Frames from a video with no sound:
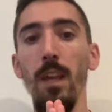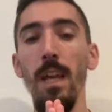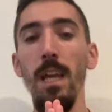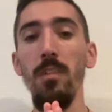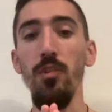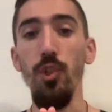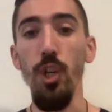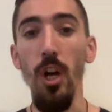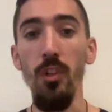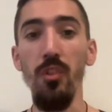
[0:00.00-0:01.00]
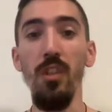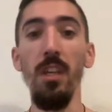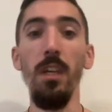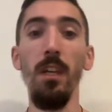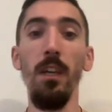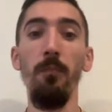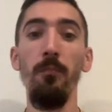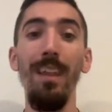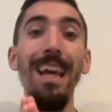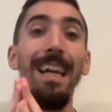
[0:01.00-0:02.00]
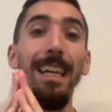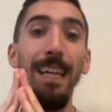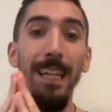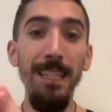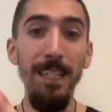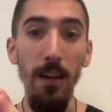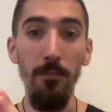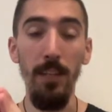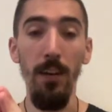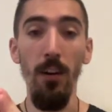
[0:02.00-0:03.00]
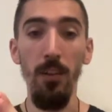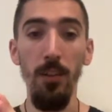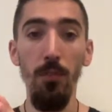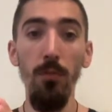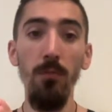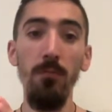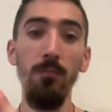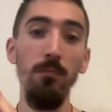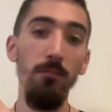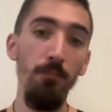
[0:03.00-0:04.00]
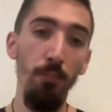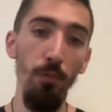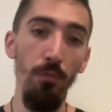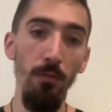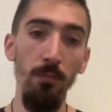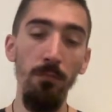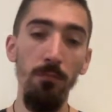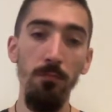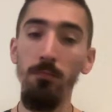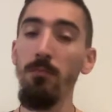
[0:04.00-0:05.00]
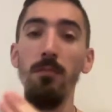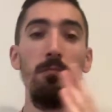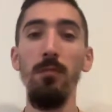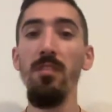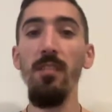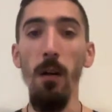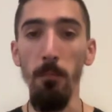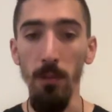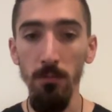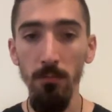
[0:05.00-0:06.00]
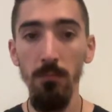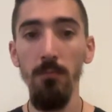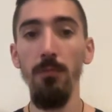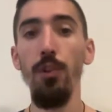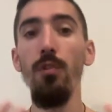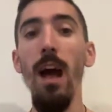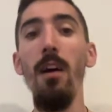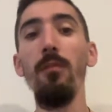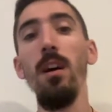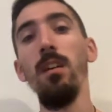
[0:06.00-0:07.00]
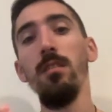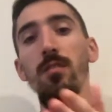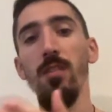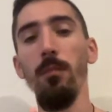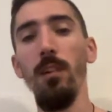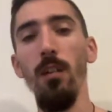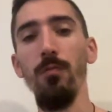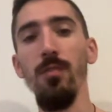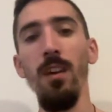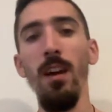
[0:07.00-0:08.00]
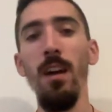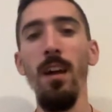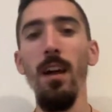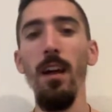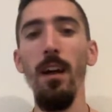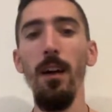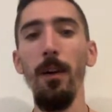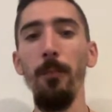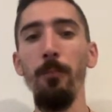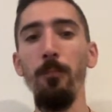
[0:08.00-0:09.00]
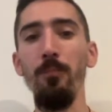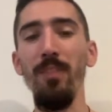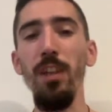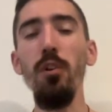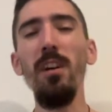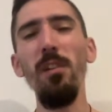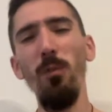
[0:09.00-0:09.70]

is just the indefinite article, plural, some. You have some clothes. You can